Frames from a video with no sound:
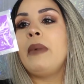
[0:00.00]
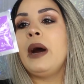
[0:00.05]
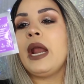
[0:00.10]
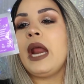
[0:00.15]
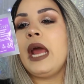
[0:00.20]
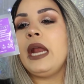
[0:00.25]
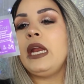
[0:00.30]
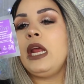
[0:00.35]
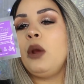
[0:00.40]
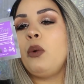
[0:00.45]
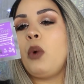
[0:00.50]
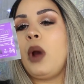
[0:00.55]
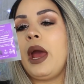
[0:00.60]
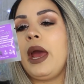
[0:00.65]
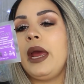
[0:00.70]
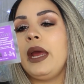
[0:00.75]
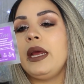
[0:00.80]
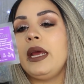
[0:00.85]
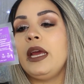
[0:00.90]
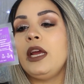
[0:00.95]
But
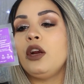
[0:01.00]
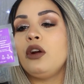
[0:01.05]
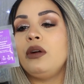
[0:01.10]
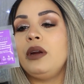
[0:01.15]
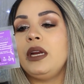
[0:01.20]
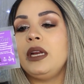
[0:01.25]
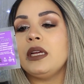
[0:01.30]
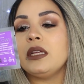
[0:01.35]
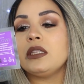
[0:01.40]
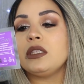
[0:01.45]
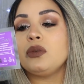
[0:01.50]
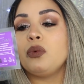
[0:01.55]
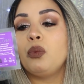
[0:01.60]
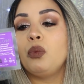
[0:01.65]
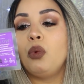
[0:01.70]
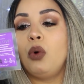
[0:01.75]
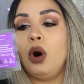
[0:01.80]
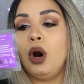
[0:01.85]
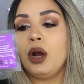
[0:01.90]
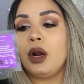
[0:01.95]
anyway, ingredients:
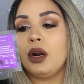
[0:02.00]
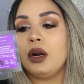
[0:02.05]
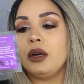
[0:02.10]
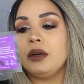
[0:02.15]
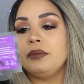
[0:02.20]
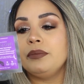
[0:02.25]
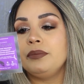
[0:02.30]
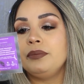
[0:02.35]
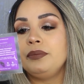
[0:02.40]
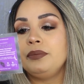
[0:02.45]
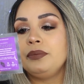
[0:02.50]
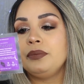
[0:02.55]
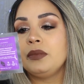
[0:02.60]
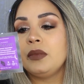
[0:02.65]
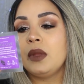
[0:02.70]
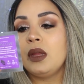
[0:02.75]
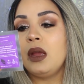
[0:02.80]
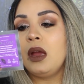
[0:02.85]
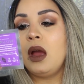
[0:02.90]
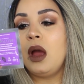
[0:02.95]
water,
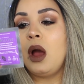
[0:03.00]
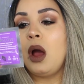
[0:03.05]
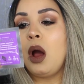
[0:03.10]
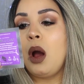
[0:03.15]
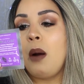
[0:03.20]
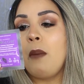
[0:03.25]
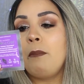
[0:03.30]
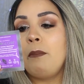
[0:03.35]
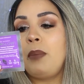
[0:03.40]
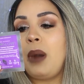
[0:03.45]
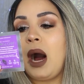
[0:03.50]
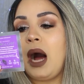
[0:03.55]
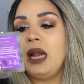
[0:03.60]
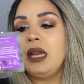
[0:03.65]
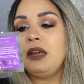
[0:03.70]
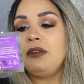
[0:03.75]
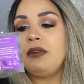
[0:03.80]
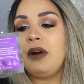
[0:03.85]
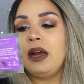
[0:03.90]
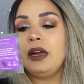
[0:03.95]

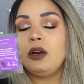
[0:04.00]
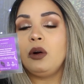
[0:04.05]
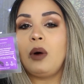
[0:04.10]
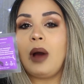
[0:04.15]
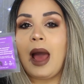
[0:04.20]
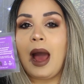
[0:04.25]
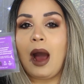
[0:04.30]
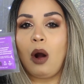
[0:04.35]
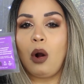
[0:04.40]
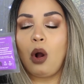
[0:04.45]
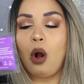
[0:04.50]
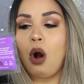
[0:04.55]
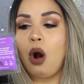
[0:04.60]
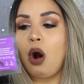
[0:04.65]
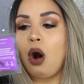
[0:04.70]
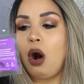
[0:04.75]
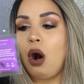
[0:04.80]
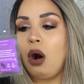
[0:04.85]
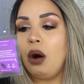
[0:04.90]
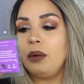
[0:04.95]
polyvinyl
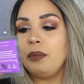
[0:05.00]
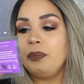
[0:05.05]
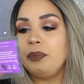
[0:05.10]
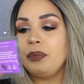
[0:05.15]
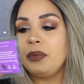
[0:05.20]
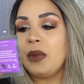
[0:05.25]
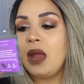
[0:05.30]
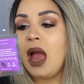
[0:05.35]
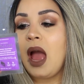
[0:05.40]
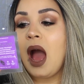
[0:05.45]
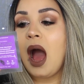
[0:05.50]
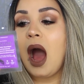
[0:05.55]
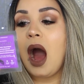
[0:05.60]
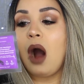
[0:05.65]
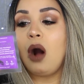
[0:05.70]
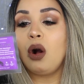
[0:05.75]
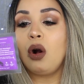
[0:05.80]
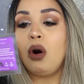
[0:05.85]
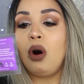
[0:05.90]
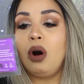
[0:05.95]
alcohol,
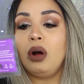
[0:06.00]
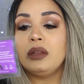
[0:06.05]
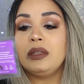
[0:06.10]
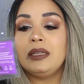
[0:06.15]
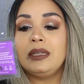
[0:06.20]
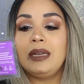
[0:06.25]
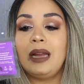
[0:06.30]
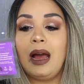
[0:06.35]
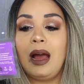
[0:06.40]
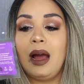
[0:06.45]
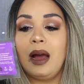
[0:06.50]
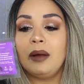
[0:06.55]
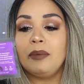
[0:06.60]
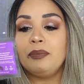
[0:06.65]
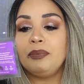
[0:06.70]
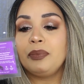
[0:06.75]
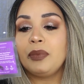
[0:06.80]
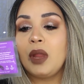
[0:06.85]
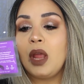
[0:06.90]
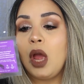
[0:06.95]
alcohol de nat,
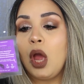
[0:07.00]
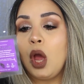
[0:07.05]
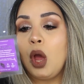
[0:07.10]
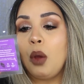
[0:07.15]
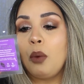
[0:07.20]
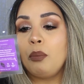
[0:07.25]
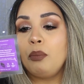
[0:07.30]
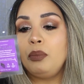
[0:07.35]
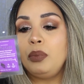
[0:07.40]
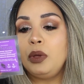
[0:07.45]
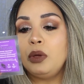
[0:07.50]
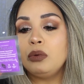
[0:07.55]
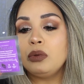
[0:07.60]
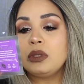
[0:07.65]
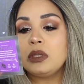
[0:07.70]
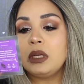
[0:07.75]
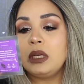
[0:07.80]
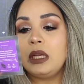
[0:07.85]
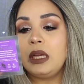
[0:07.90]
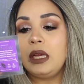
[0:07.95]

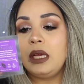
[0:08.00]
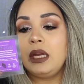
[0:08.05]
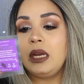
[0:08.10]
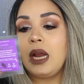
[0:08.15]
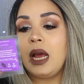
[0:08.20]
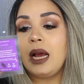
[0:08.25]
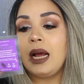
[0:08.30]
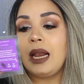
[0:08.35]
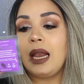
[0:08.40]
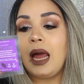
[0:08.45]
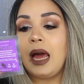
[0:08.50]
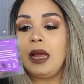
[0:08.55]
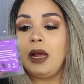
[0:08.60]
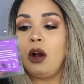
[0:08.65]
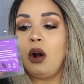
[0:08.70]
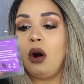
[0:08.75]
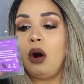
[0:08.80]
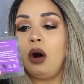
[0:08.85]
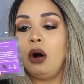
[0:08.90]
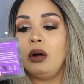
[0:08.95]
butylene
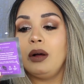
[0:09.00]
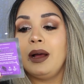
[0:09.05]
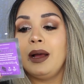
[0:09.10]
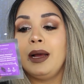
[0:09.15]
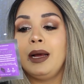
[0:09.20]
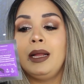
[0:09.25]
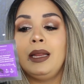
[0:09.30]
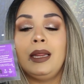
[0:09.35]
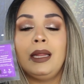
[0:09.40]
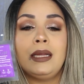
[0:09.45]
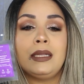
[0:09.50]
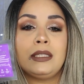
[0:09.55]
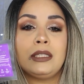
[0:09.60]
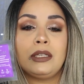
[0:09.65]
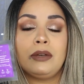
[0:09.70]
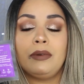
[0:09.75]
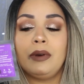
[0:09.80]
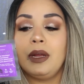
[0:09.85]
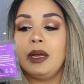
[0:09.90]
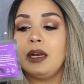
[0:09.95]
glycol,
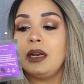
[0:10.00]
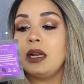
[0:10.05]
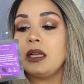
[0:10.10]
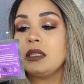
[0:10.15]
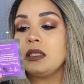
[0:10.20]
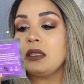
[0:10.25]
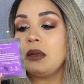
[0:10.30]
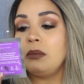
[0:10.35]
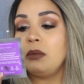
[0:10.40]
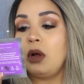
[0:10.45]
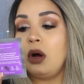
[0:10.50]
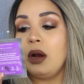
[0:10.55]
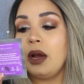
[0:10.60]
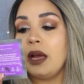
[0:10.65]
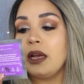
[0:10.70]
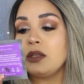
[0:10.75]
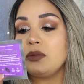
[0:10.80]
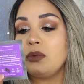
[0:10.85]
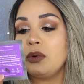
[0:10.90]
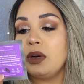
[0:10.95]
glycerin, some long
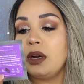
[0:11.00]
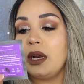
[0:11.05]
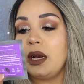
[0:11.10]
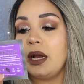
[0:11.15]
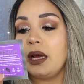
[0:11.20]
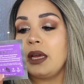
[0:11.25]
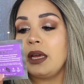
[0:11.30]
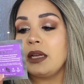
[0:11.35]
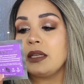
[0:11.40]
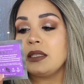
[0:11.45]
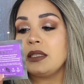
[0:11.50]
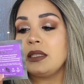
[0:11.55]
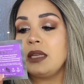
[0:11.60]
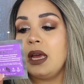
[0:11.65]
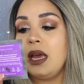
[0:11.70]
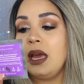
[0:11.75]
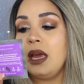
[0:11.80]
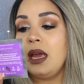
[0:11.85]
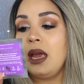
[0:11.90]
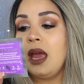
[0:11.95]
ass word that I can't
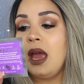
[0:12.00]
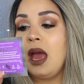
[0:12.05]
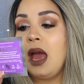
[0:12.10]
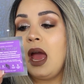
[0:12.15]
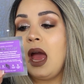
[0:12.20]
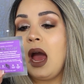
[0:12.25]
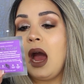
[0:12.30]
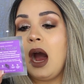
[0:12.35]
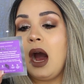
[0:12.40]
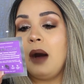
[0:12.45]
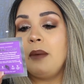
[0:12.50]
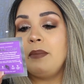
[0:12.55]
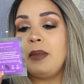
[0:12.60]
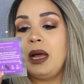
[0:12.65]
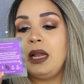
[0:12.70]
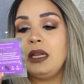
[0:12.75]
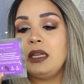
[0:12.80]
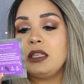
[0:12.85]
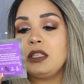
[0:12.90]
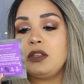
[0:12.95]
say,
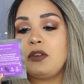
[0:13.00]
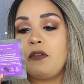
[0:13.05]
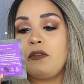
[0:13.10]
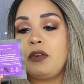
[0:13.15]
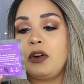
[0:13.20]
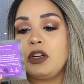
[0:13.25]
Hamaelis